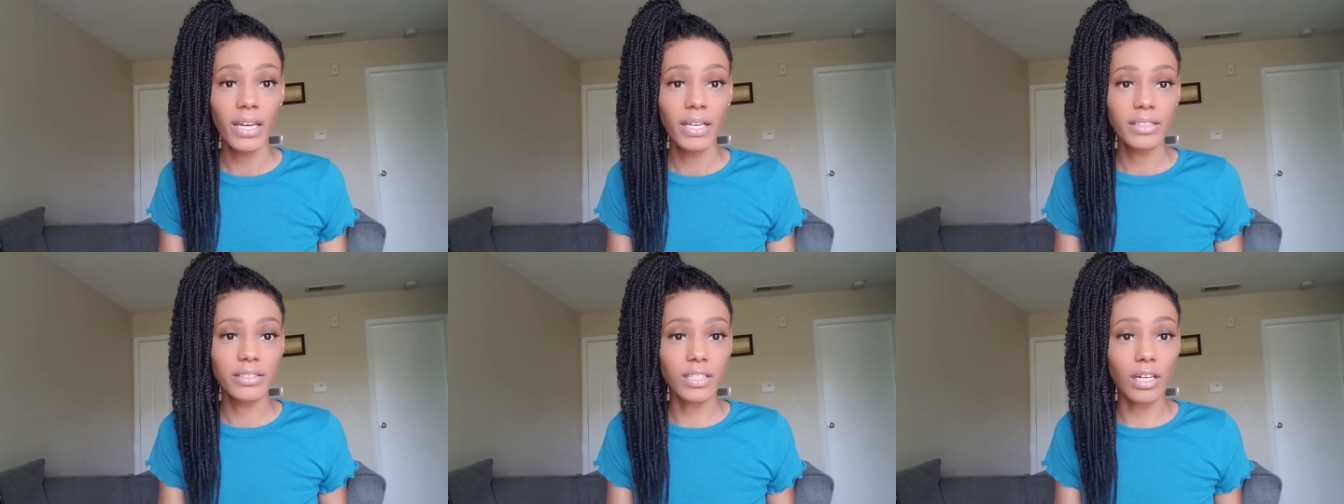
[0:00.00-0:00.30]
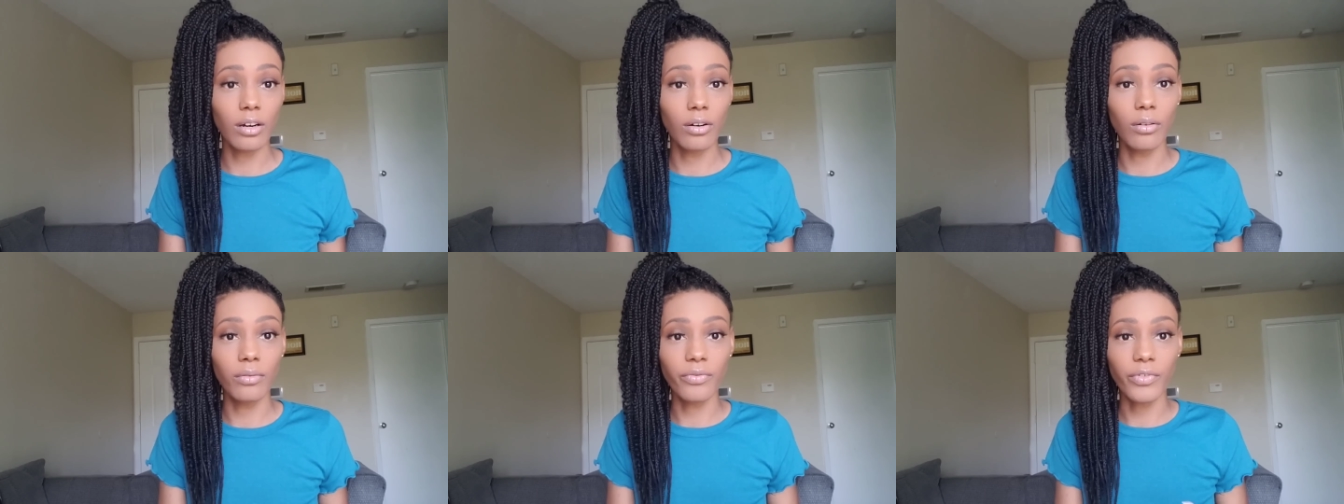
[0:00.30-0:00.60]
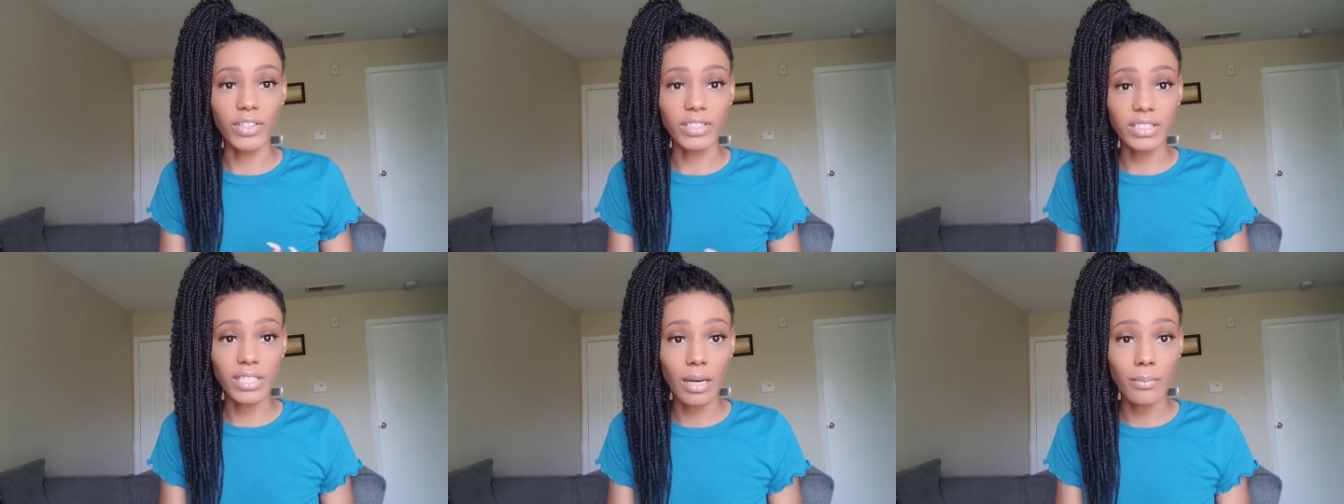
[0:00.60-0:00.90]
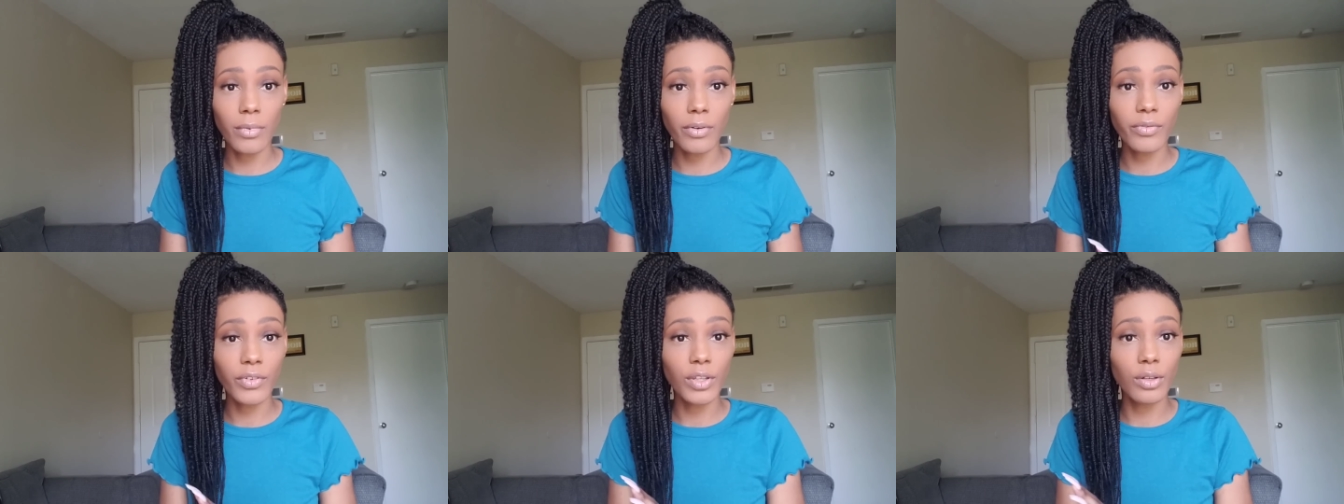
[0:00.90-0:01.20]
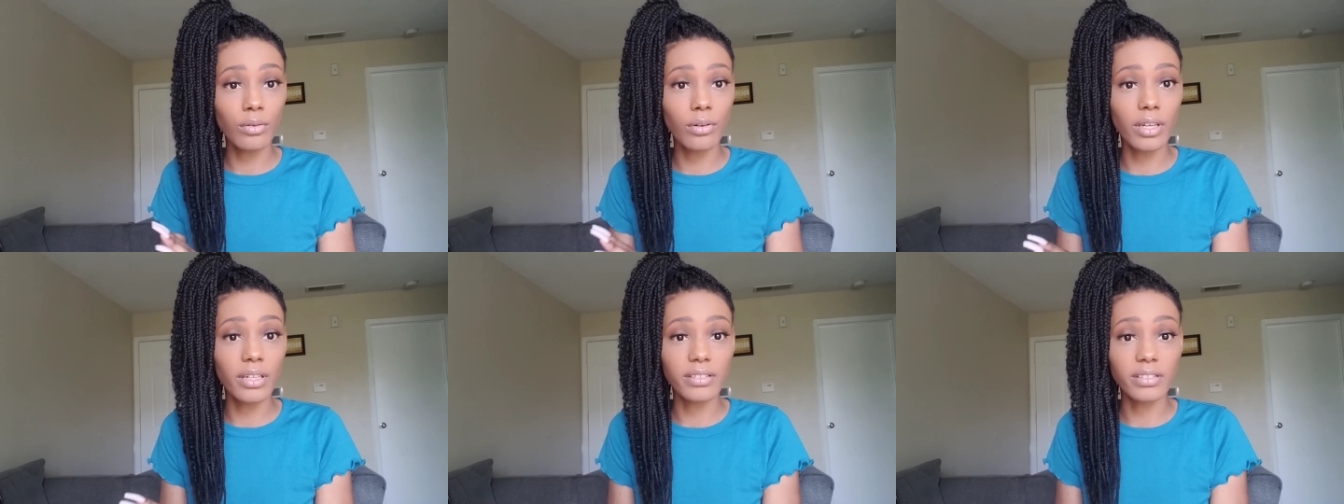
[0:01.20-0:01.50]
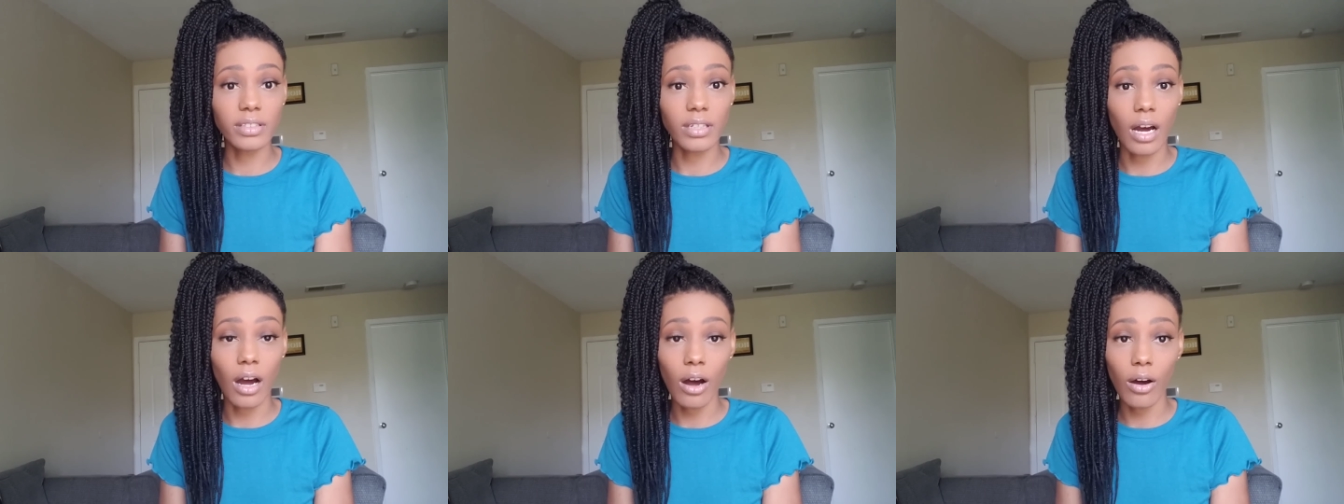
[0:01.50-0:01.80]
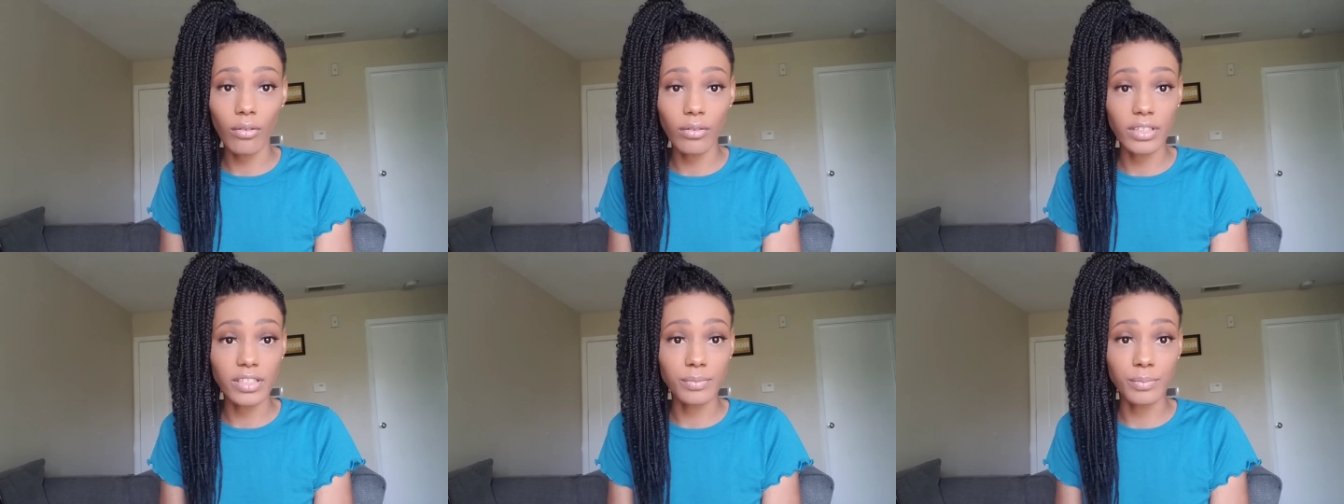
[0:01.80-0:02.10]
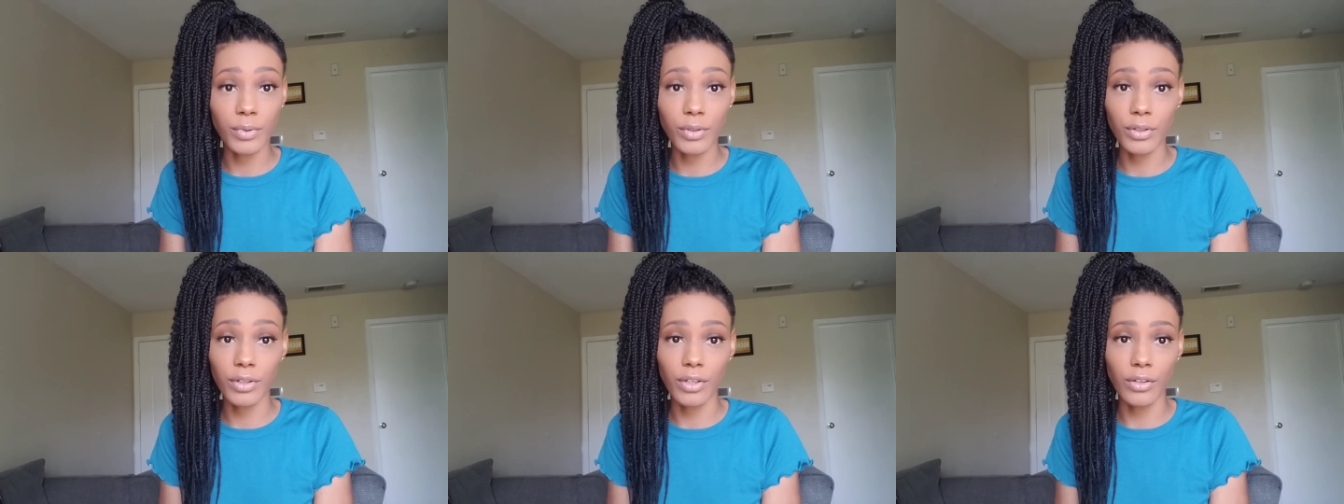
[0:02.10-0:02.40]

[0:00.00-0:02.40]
So for some of you, it's Holy Spirit.